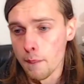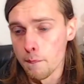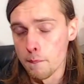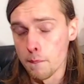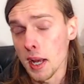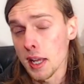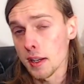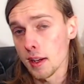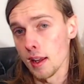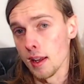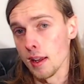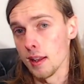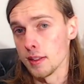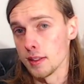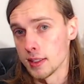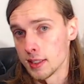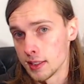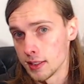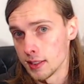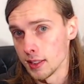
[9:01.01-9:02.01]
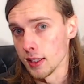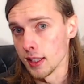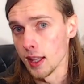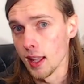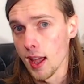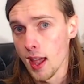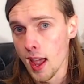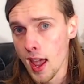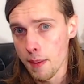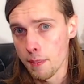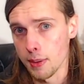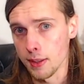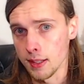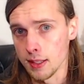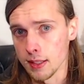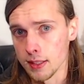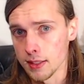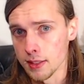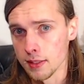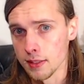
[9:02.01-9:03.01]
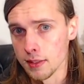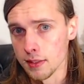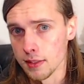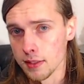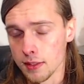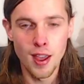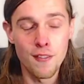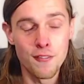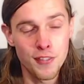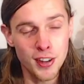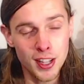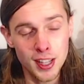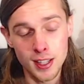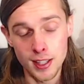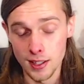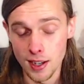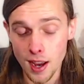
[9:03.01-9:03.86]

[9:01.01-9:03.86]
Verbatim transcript: but it still happened. And funnily